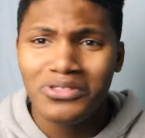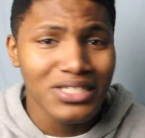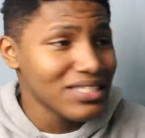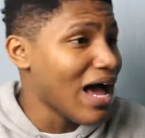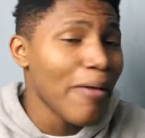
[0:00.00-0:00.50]

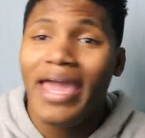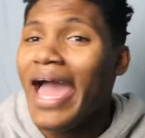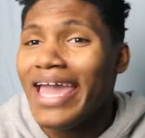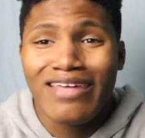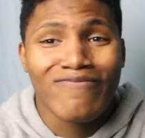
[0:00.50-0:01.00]
Just comment
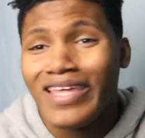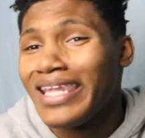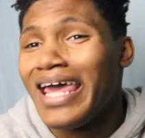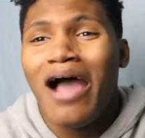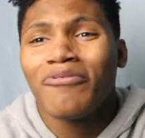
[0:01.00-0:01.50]
how you
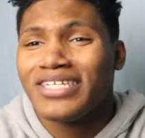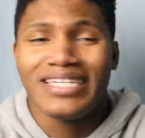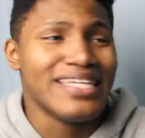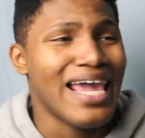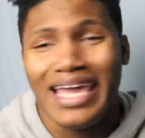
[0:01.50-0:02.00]
feeling, how was your
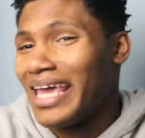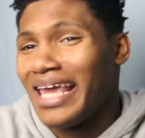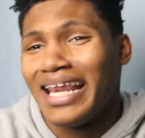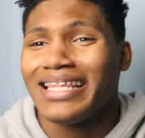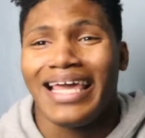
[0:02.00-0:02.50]
day,
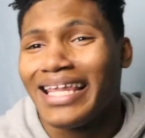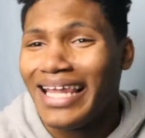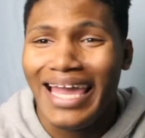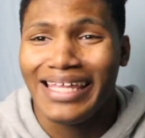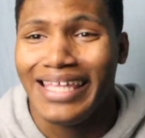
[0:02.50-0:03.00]
anything
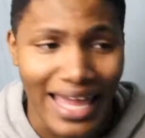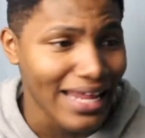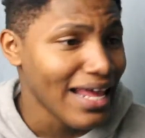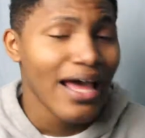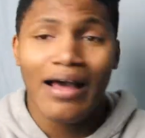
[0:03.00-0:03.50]
like
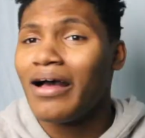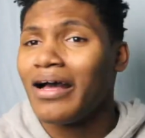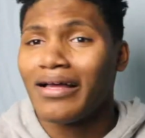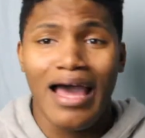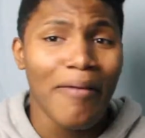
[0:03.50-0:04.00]

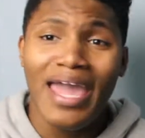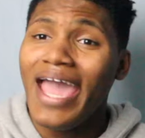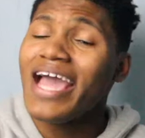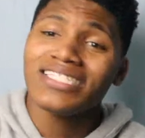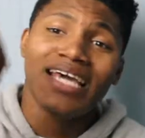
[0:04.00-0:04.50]
that. Comment
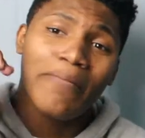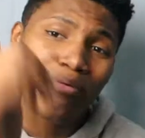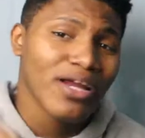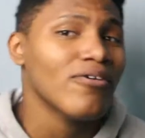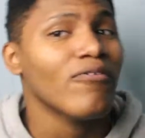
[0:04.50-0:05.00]
hashtag
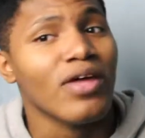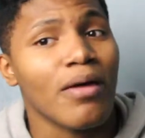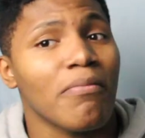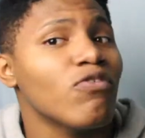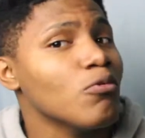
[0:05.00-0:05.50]
Brando
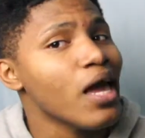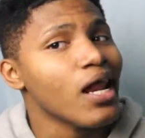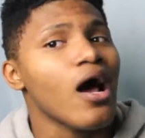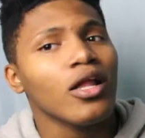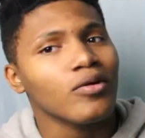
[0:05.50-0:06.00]
fam if you made
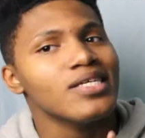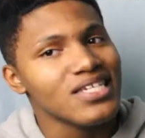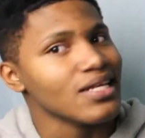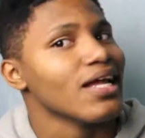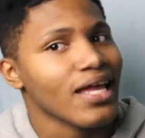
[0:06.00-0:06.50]
it all the way
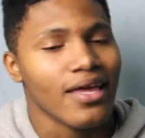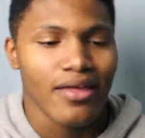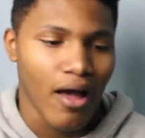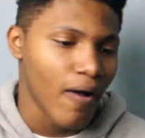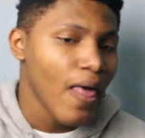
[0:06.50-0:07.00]
to the end,
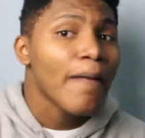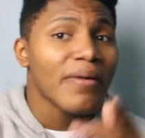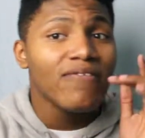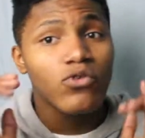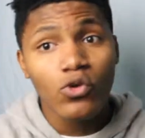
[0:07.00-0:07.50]
y'all.
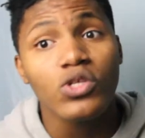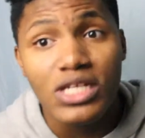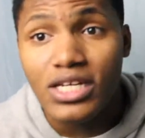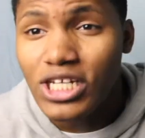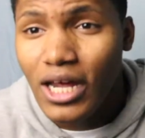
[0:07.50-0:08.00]
But if you're new
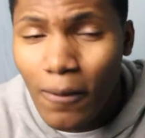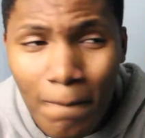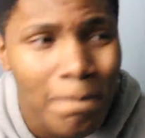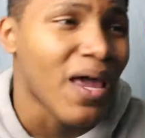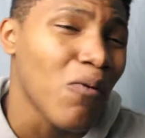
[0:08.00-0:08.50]
to the channel,
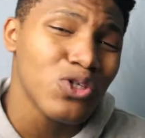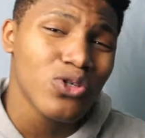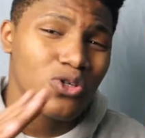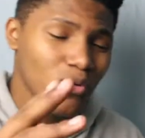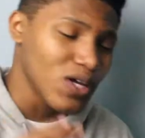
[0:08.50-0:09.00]
I want
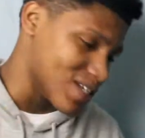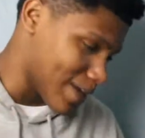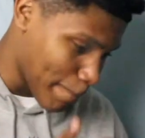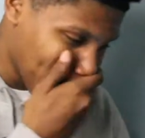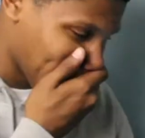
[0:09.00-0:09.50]
you to do this.